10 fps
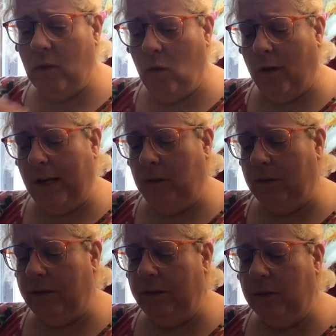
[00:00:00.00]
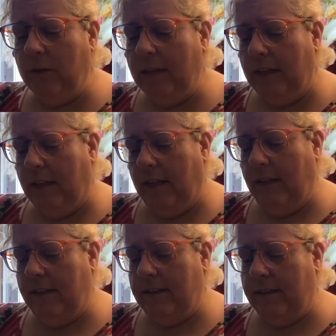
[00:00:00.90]
What I will do
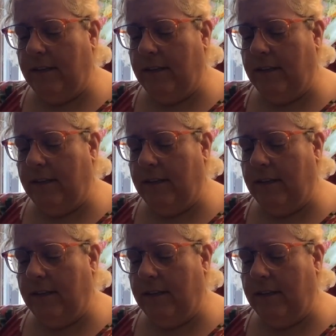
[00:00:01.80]
is,